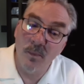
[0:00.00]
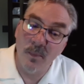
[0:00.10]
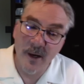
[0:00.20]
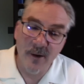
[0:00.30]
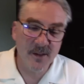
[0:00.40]

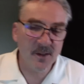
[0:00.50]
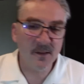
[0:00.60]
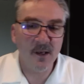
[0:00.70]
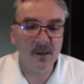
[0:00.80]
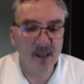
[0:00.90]
There is a
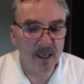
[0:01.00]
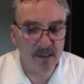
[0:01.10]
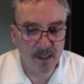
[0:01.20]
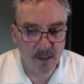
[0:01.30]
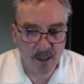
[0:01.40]
thing that I
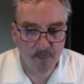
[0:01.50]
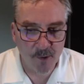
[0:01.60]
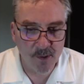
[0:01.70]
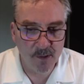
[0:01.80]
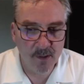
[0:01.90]
did a couple
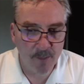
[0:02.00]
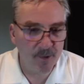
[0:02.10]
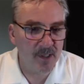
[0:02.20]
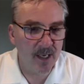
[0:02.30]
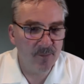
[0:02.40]

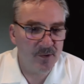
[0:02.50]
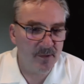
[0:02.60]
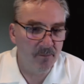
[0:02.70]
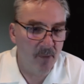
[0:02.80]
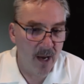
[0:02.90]
times with
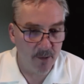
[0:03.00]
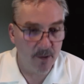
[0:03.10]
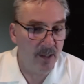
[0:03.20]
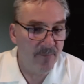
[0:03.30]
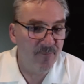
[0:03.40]
the model
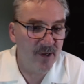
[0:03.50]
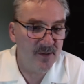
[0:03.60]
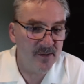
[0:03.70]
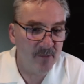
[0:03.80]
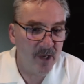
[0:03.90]
club
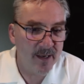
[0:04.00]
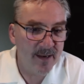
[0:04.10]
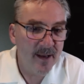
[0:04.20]
friends of mine.